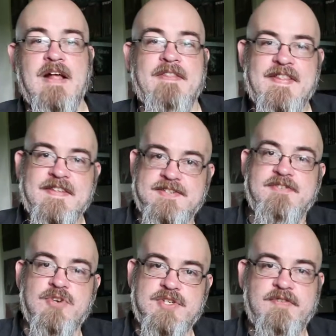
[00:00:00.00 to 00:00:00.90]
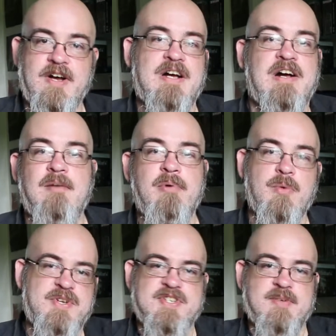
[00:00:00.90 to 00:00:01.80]
And then there's of course Far Harbour,
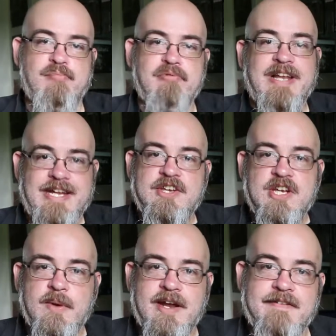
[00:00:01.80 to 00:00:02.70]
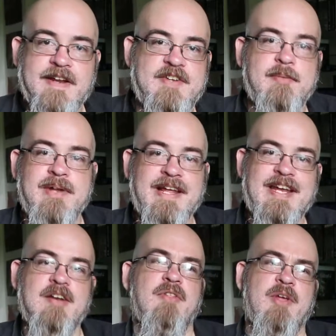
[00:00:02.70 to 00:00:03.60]
which is a brilliant new area to
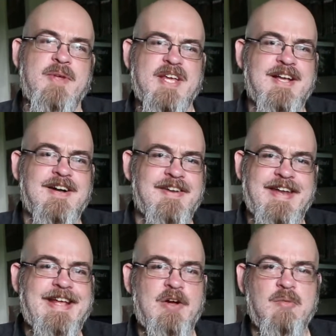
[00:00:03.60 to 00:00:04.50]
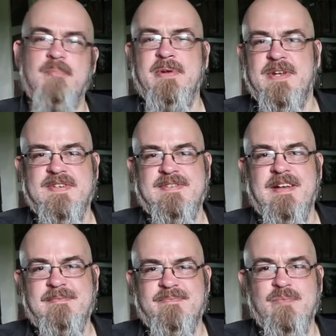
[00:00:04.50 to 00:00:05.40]
play in, although you can't help but
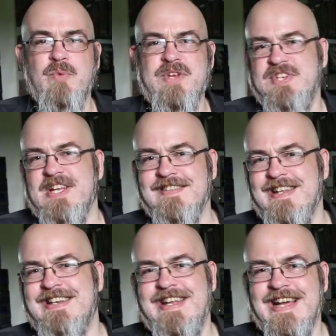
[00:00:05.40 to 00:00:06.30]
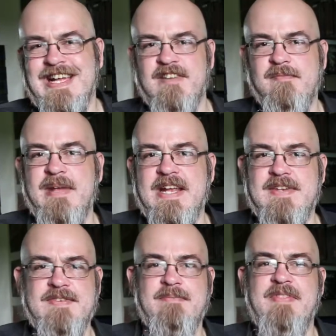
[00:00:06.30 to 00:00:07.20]
wishing they'd kind of
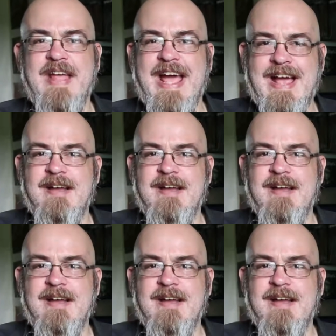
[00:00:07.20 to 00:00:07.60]
made that